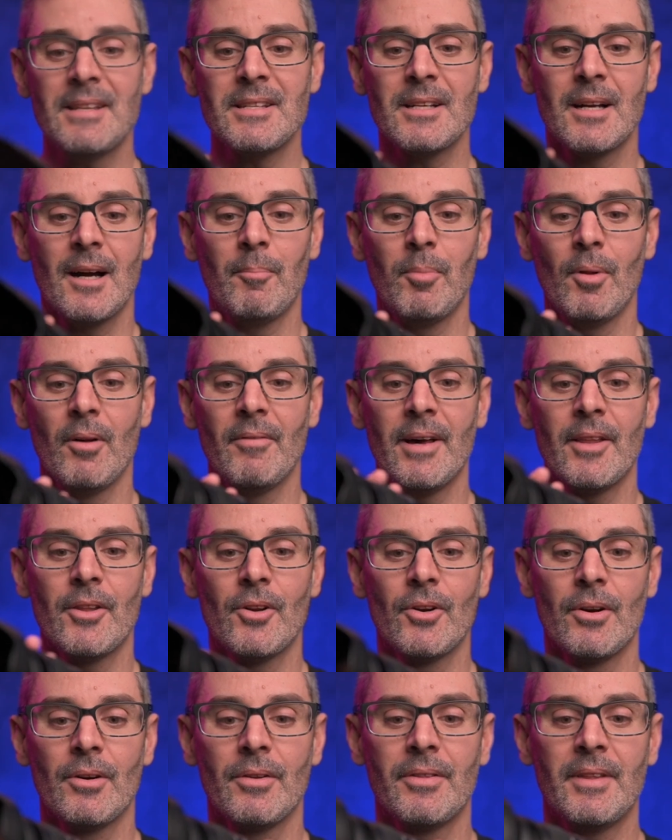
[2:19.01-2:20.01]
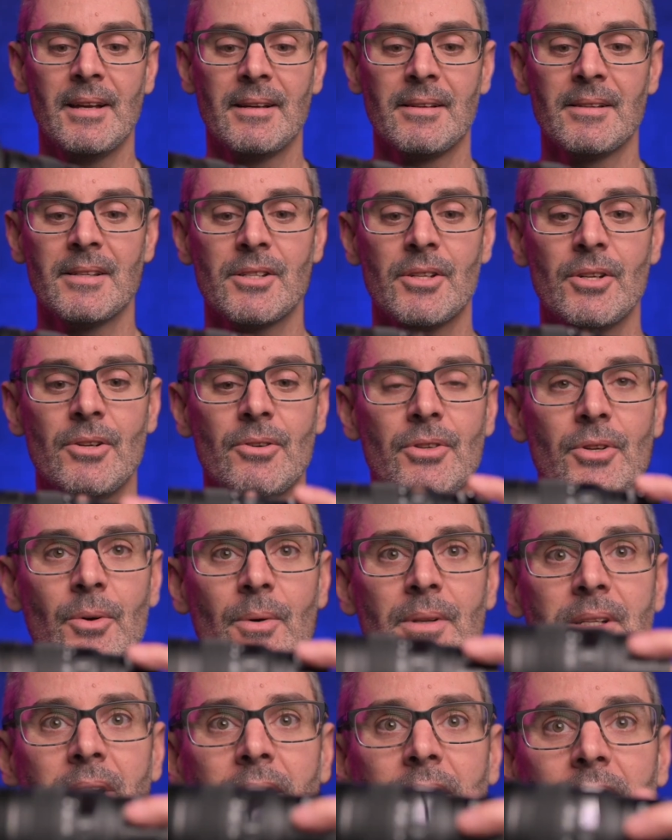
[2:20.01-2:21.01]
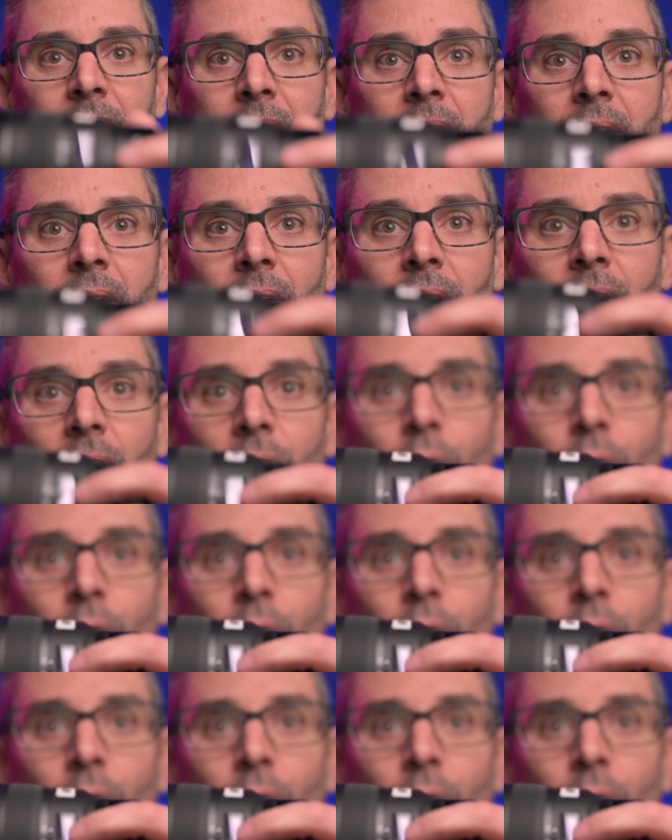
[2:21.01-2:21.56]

a couple of other things too. So it's got a little